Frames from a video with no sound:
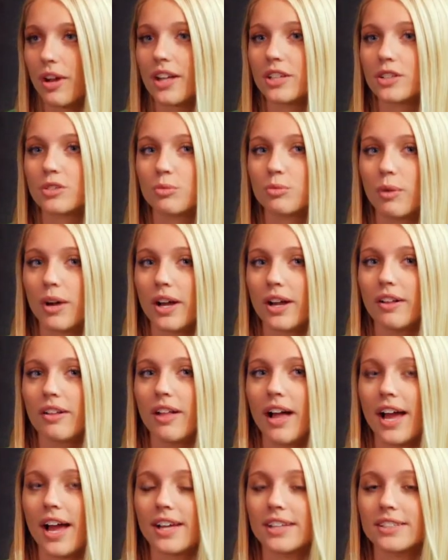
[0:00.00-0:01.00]
as well
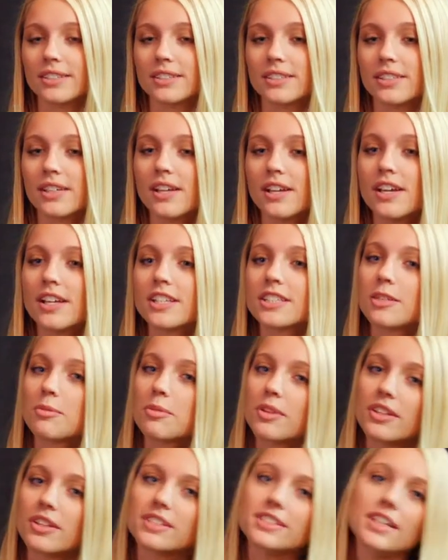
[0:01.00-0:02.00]
as some
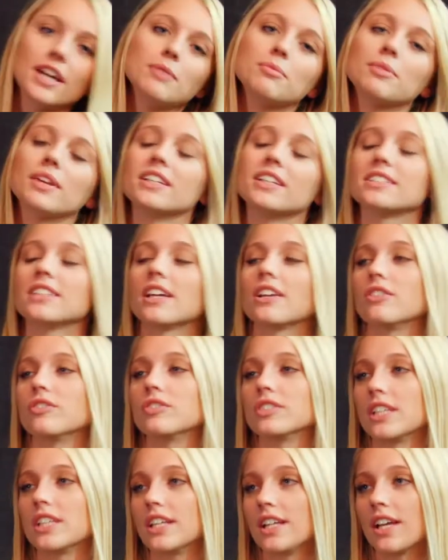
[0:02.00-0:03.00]
of the same things that you've
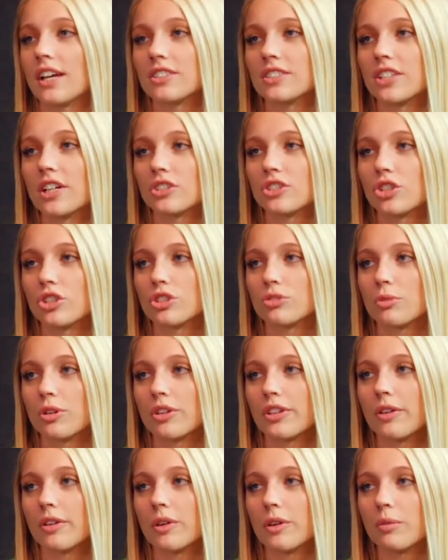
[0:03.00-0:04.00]
seen downtown Jonesboro
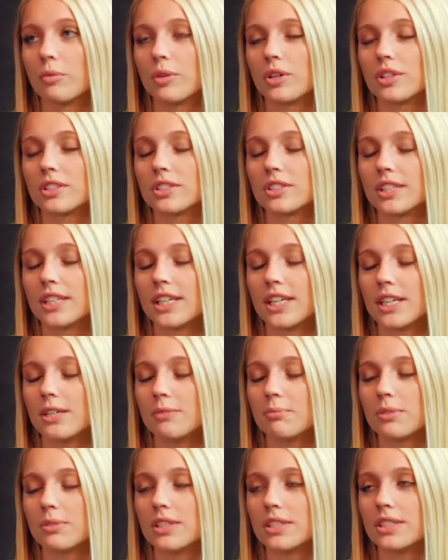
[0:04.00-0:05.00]
that we want to keep
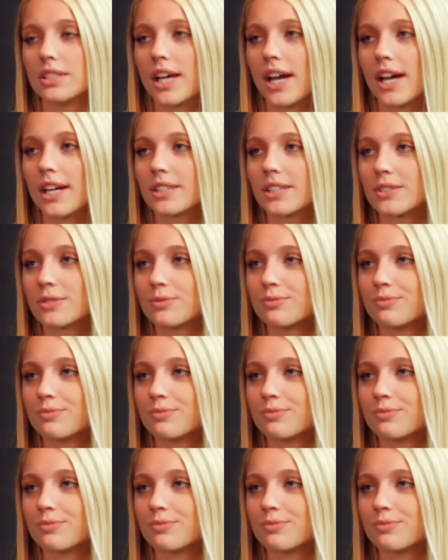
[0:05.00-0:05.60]
intact.